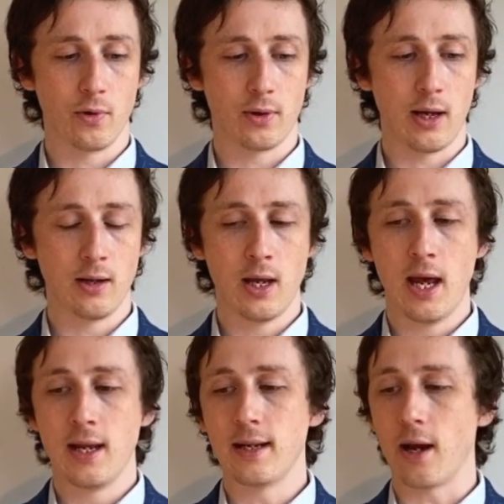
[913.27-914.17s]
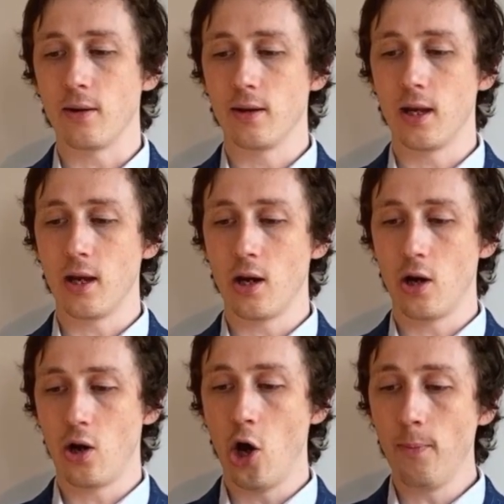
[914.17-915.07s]
okay? Now, the
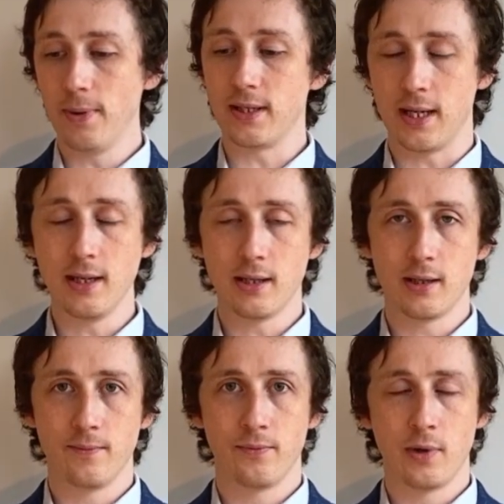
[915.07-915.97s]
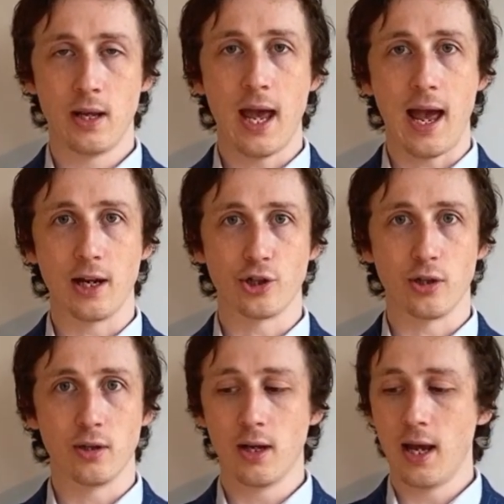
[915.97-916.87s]
opposite
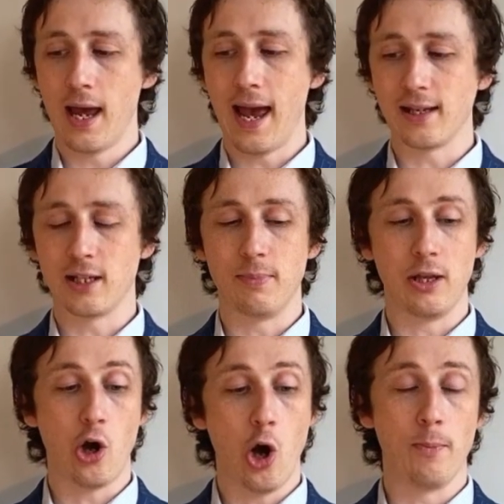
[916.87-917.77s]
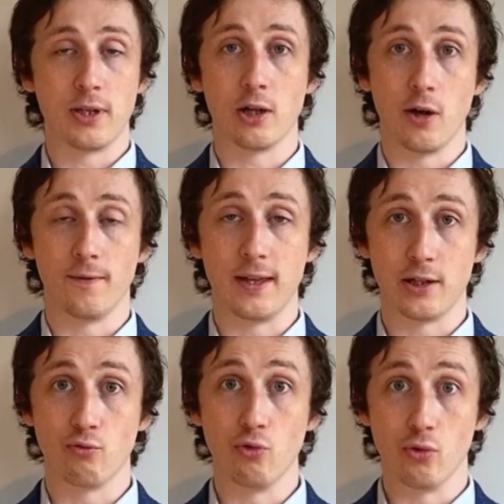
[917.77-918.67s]
action has to be the opposite of
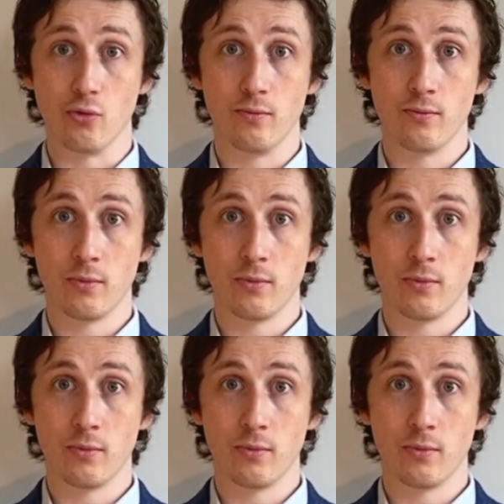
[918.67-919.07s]
this rule.